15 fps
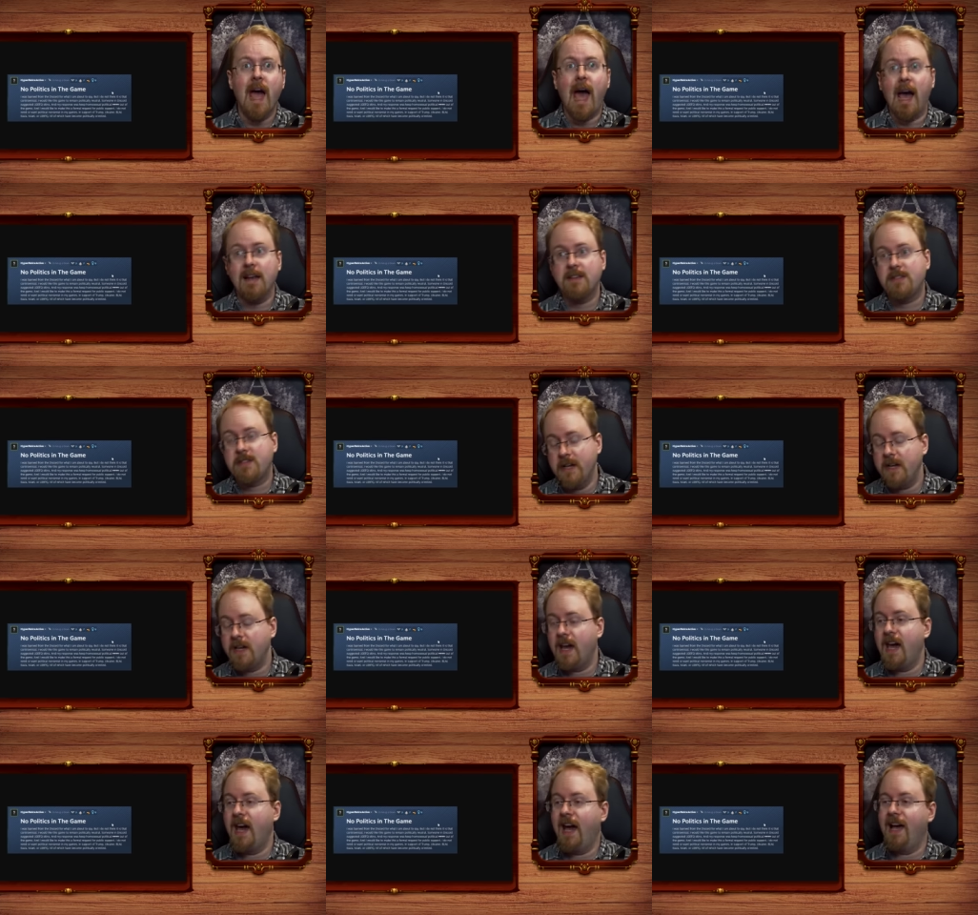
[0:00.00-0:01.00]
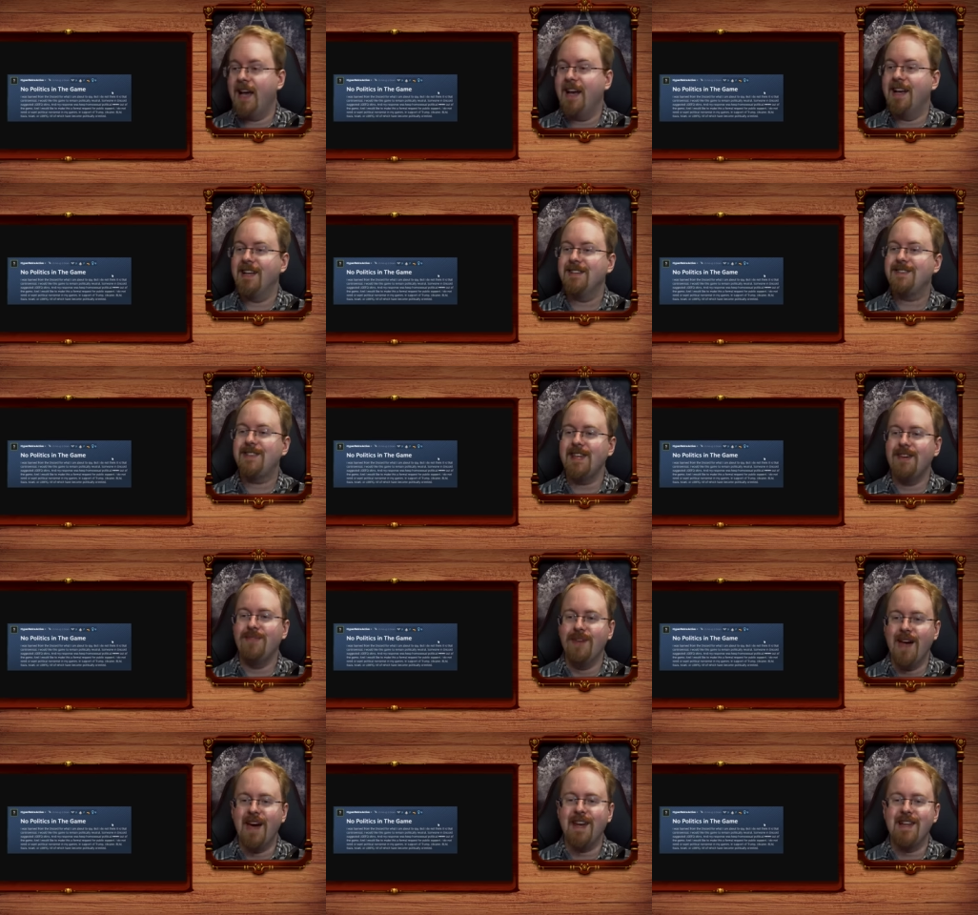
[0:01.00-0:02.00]
And seeing as the
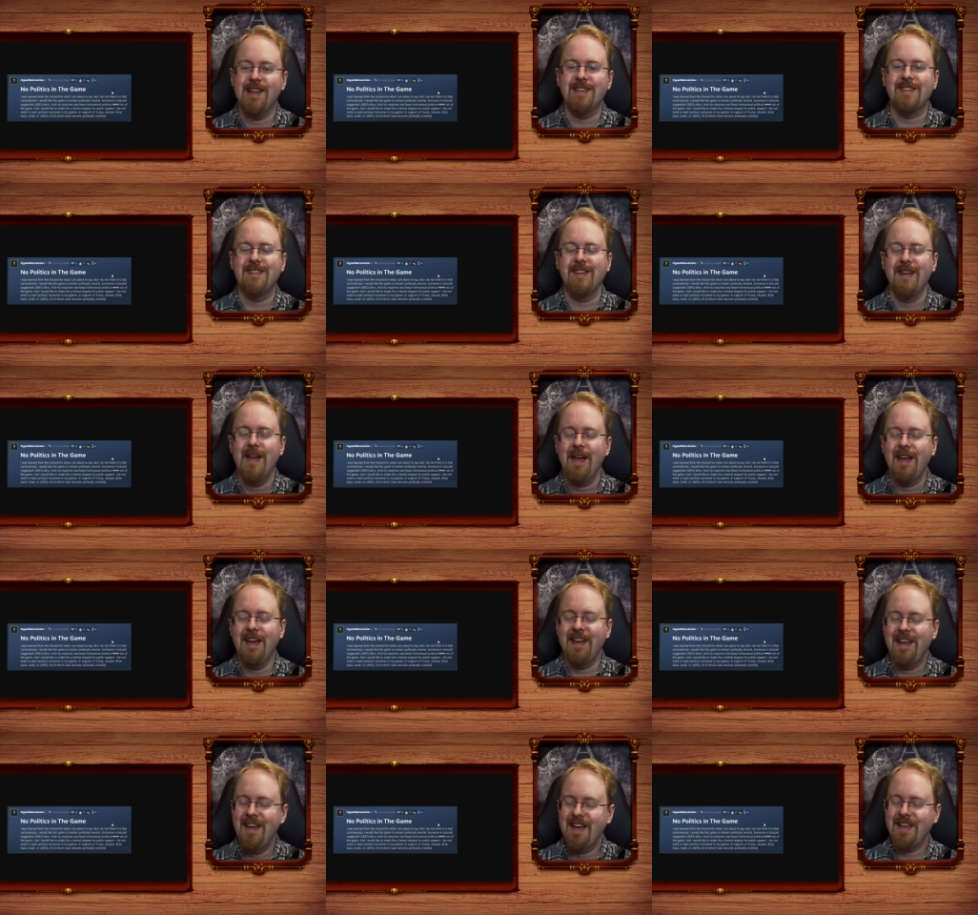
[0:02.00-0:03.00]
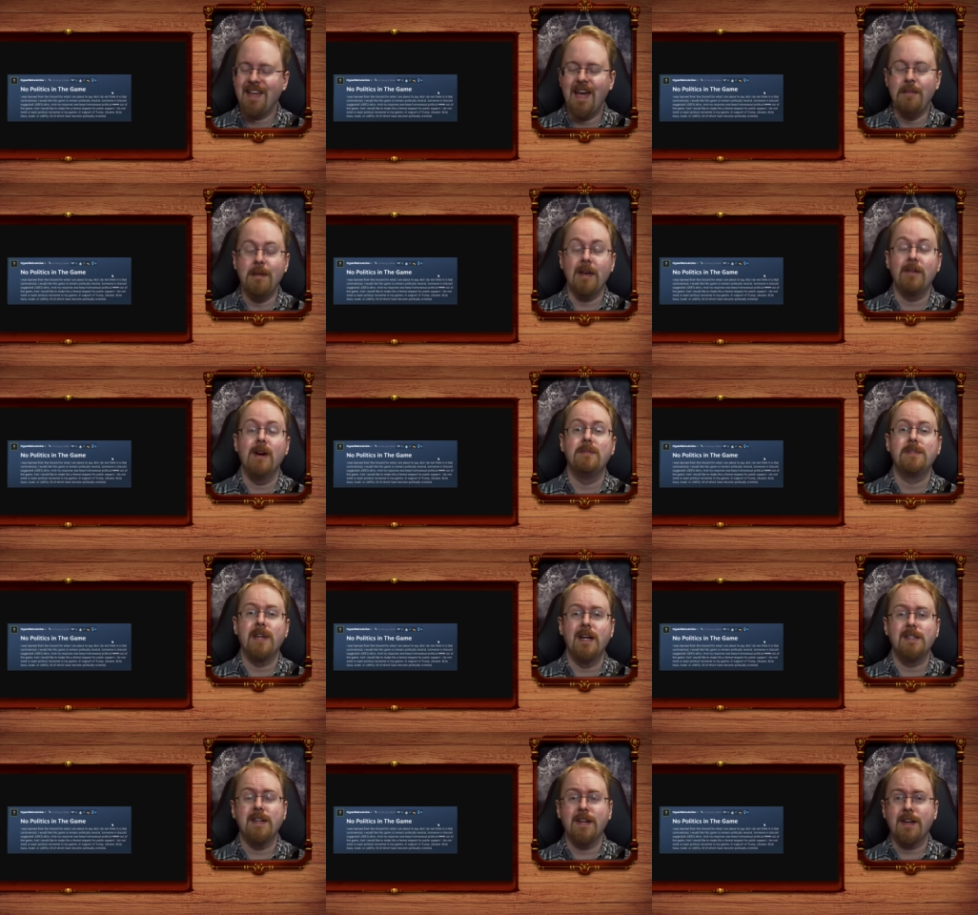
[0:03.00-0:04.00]
various gaming
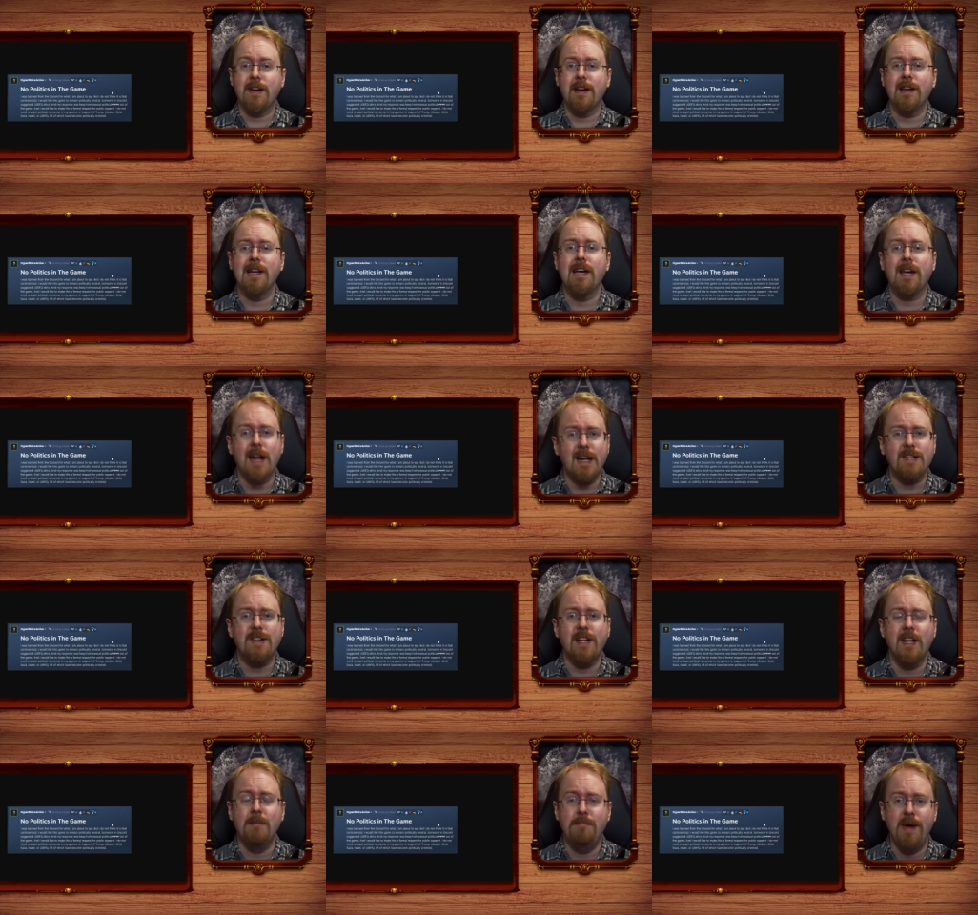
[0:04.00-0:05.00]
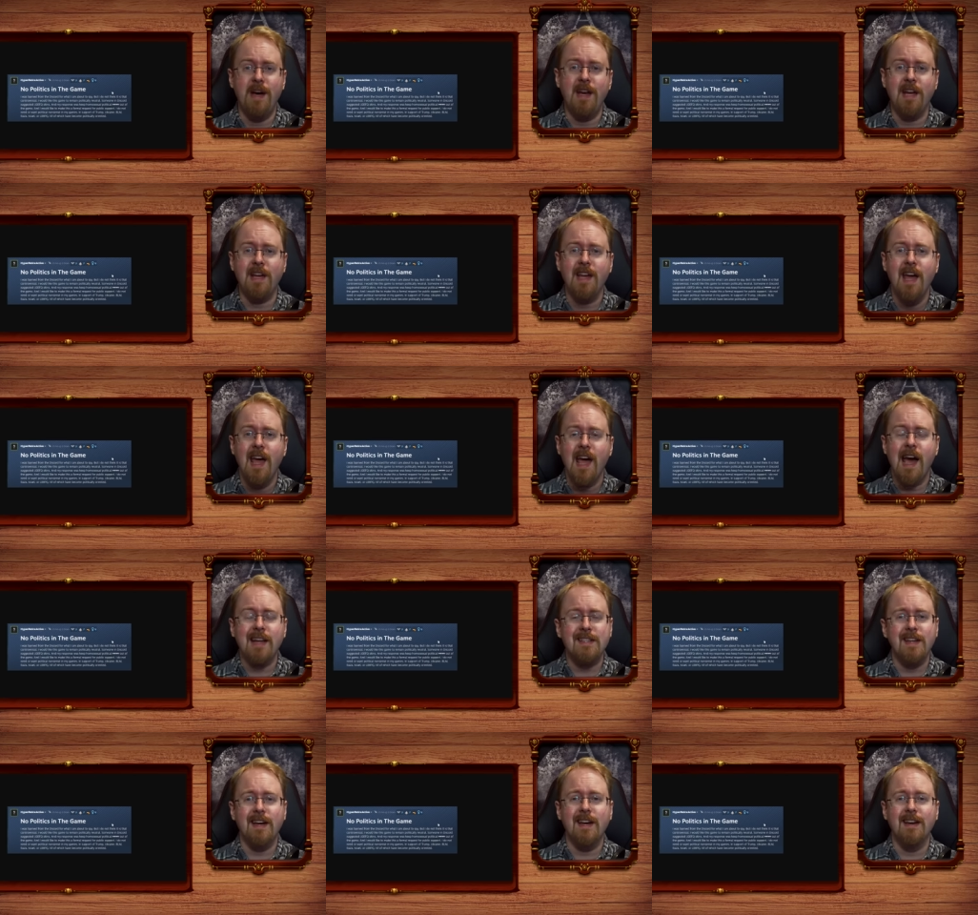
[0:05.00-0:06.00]
websites are currently crashing and burning
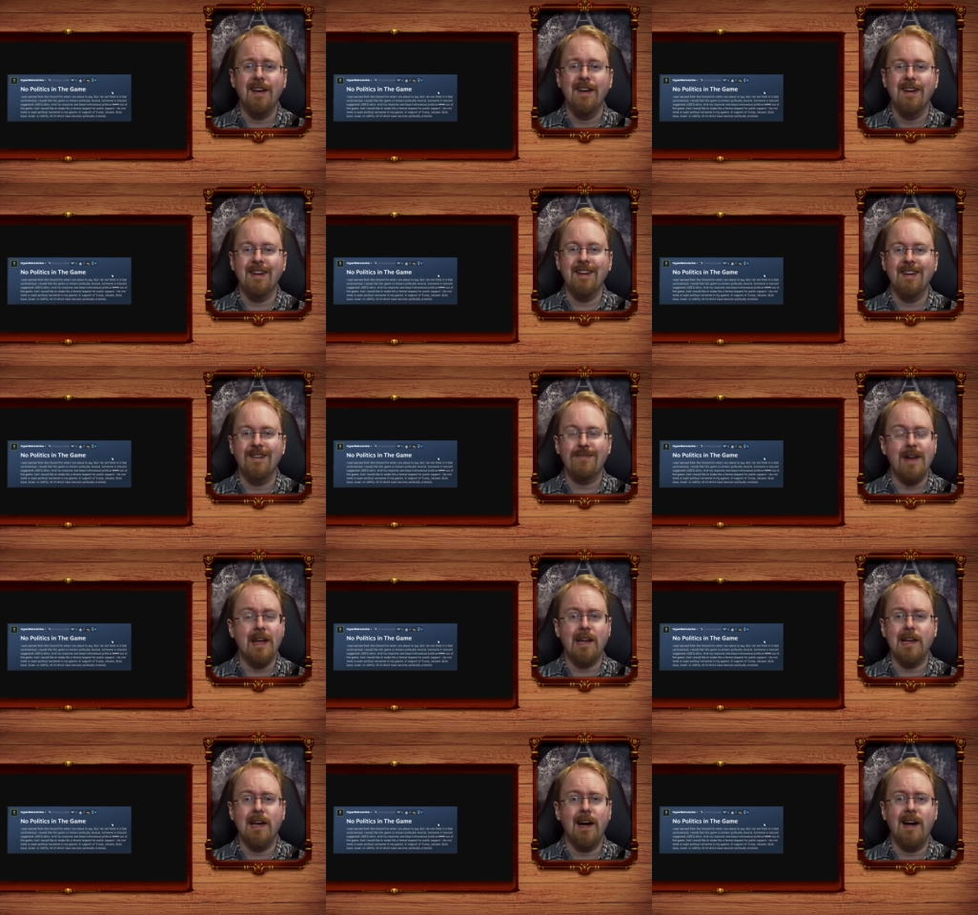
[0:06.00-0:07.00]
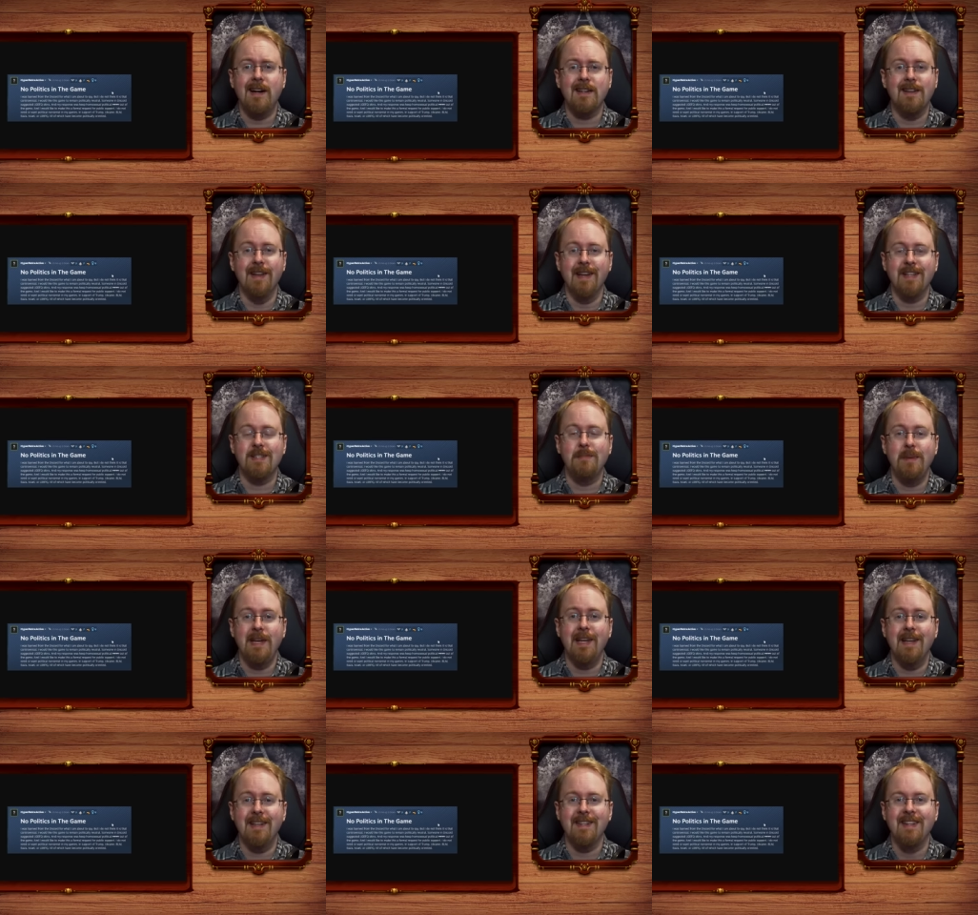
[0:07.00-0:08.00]
at a frankly heartening
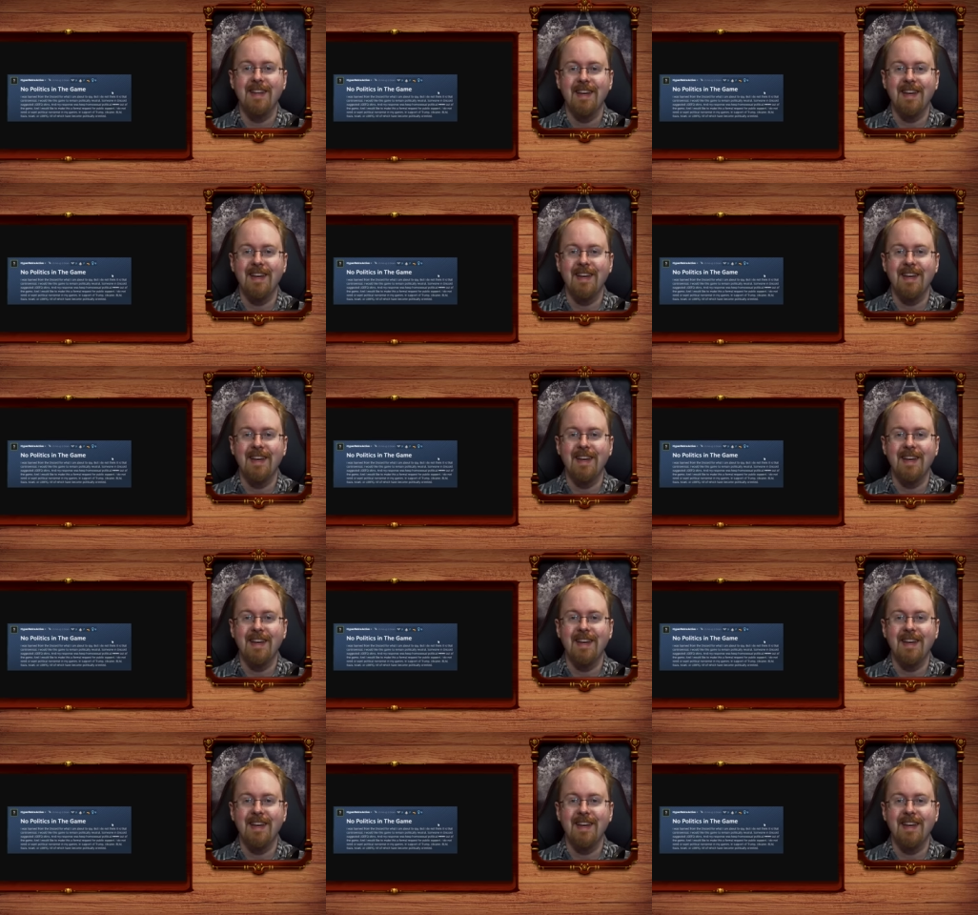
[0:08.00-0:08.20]
speed,